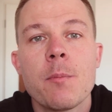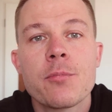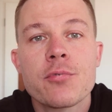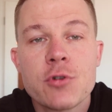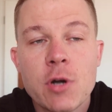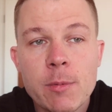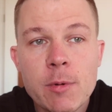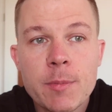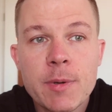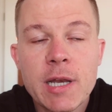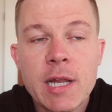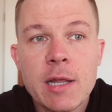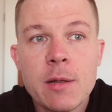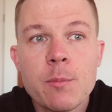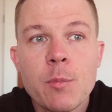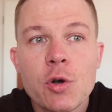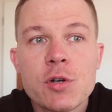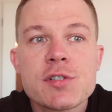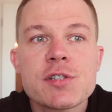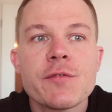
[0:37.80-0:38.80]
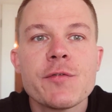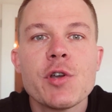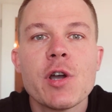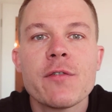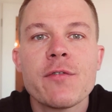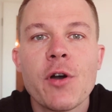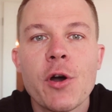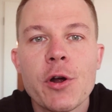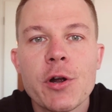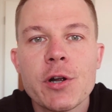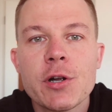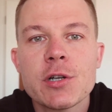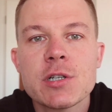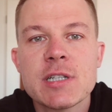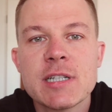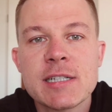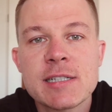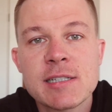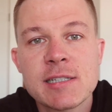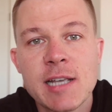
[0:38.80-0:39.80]
Probably most of you have
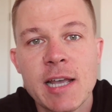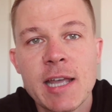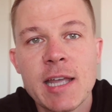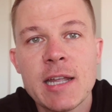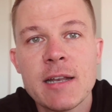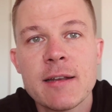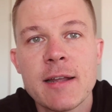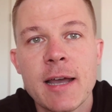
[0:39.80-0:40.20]
heard the saying